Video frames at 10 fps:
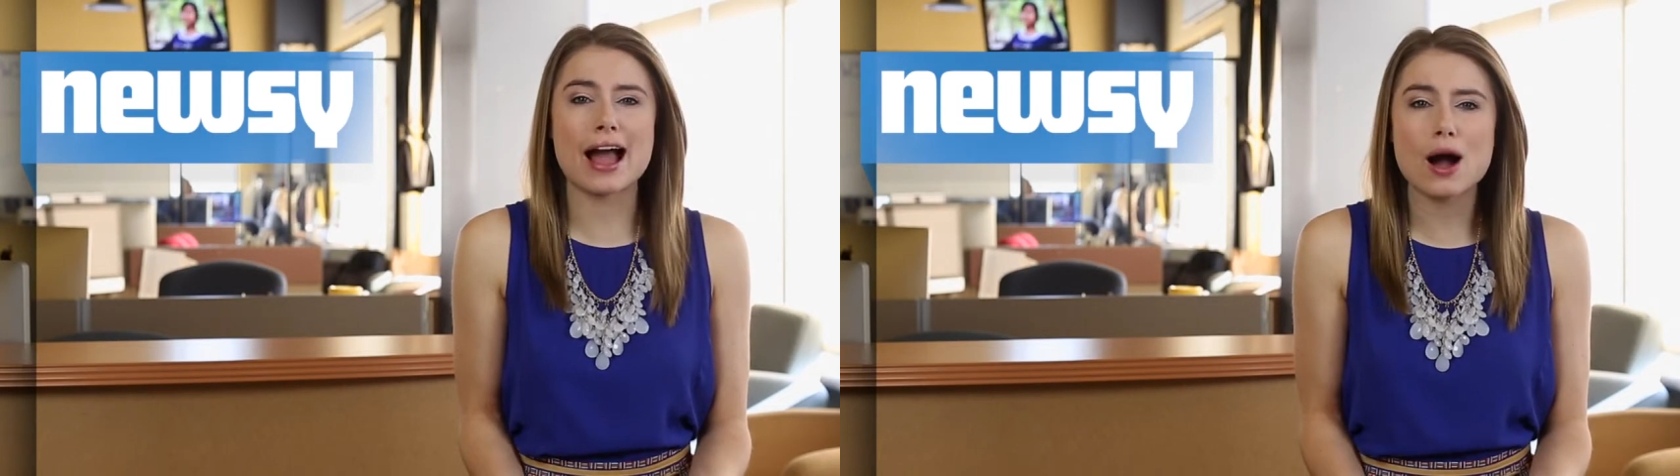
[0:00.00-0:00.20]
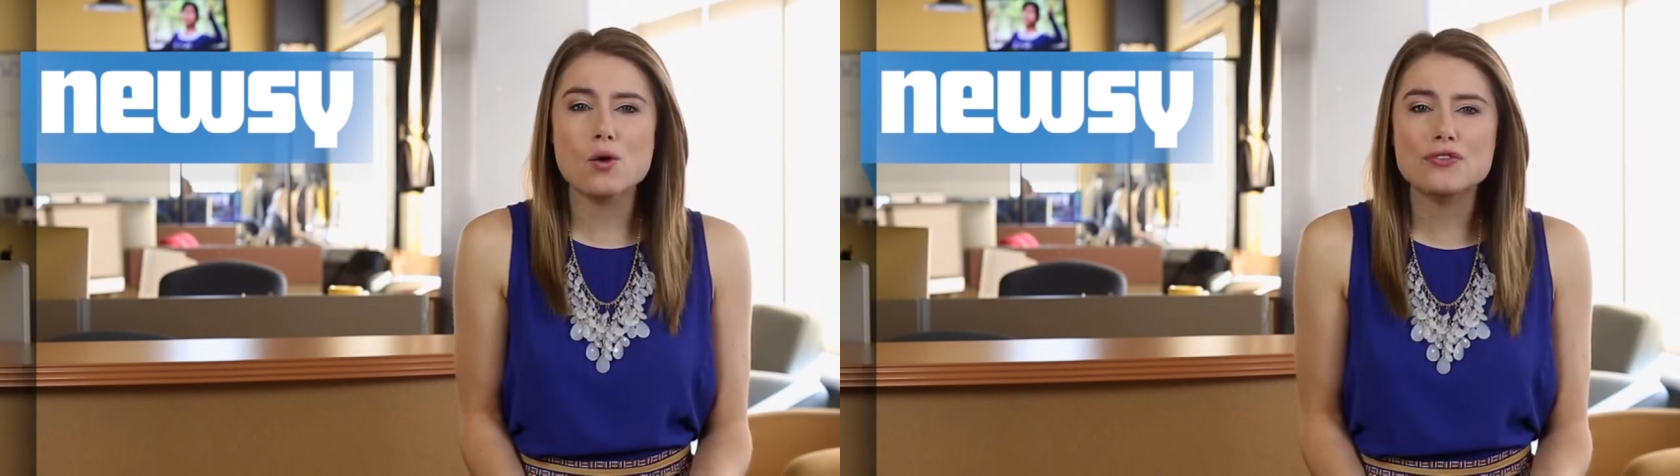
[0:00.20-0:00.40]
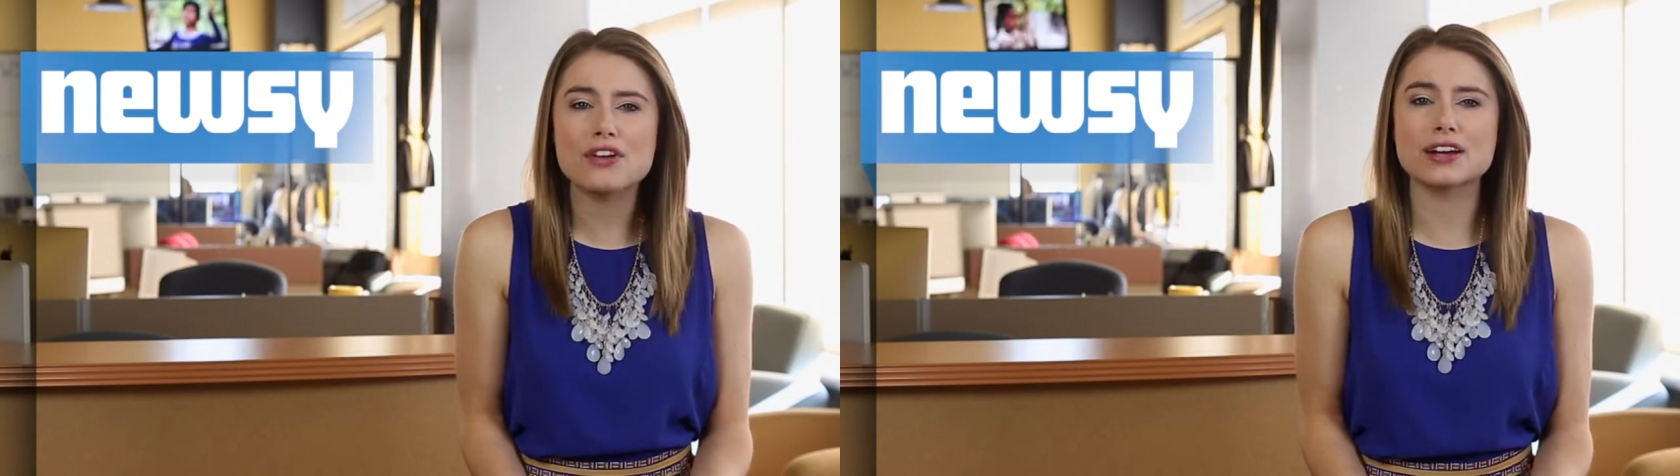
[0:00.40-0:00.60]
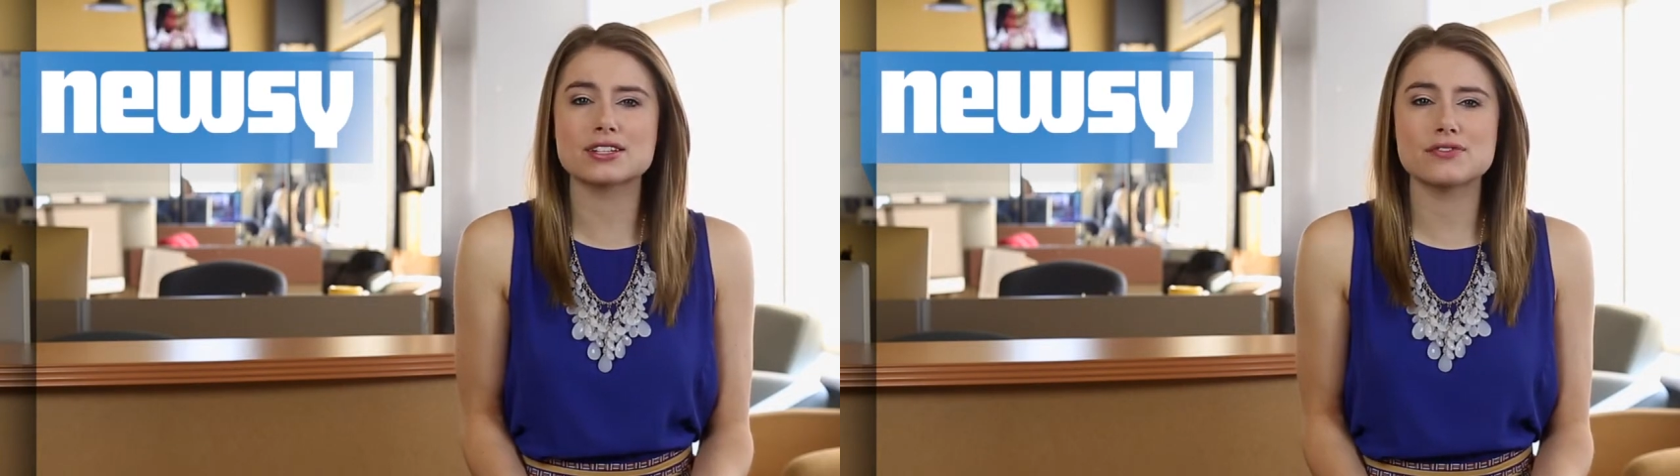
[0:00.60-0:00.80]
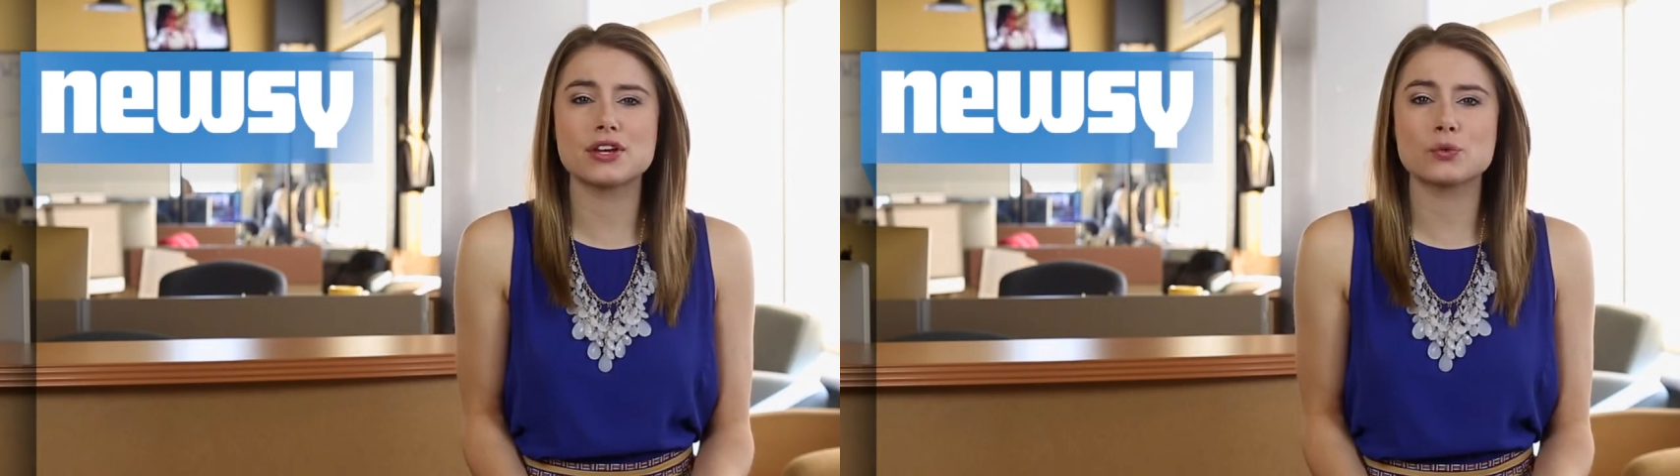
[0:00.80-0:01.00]
how
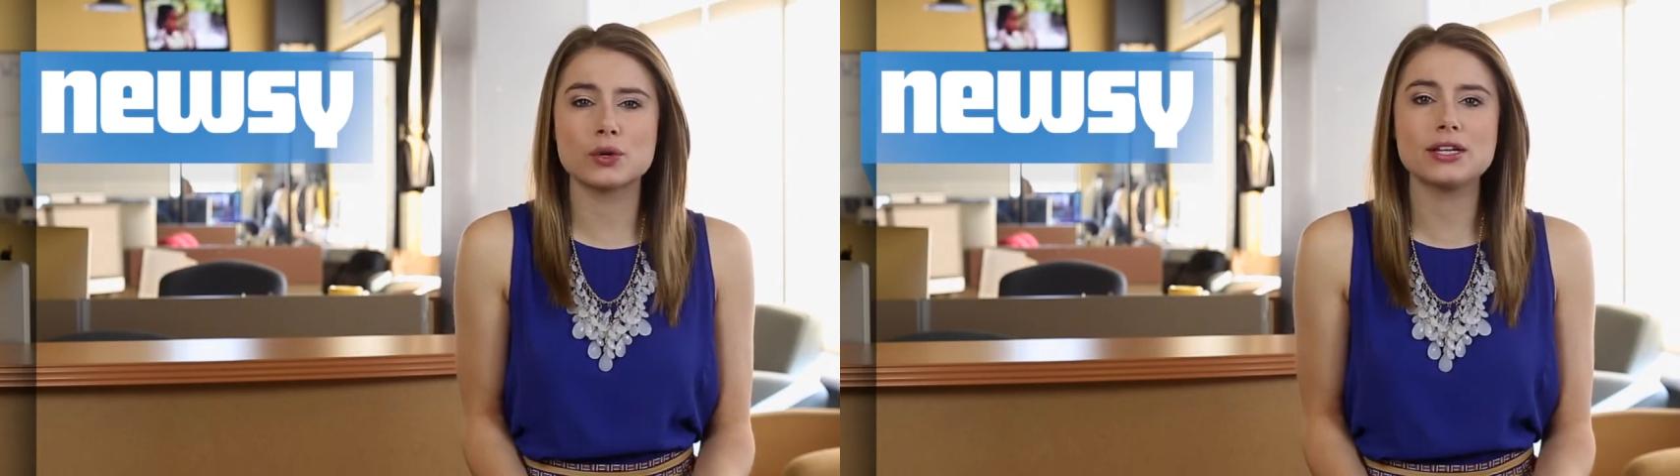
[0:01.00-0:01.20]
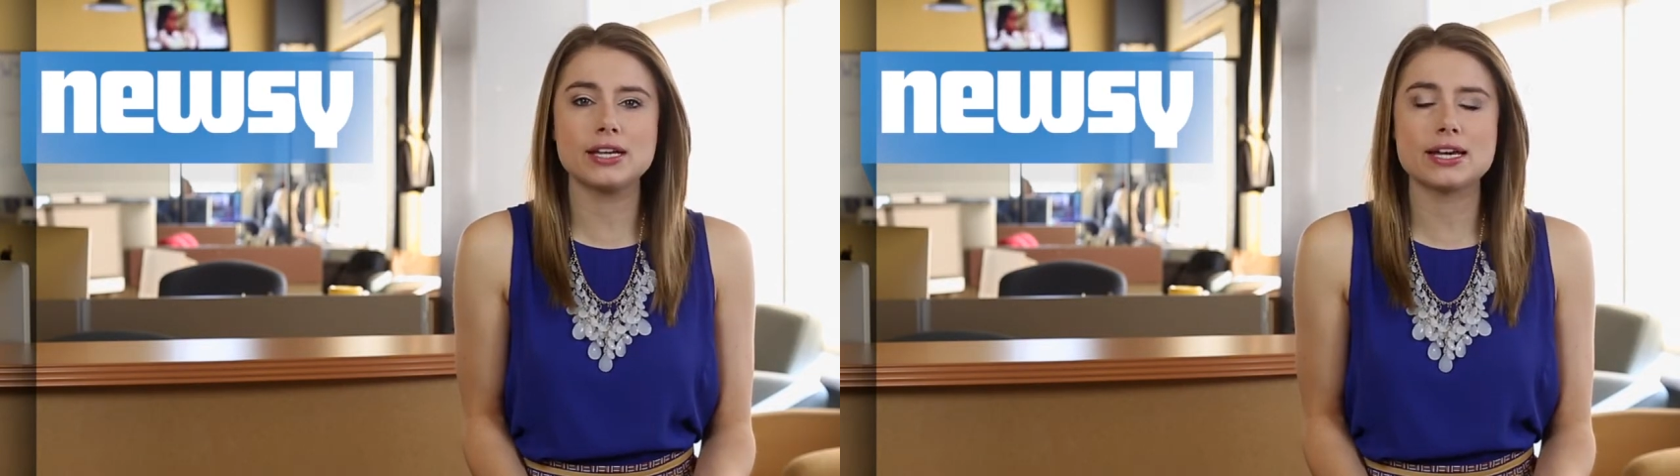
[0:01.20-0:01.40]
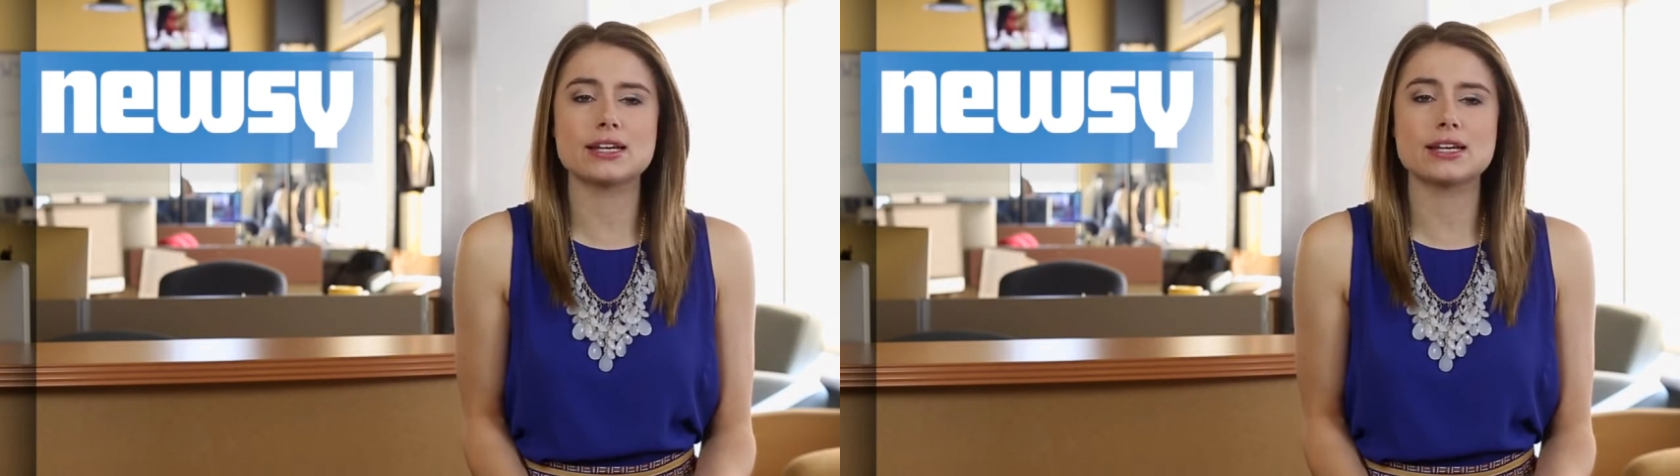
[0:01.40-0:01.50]
effective it really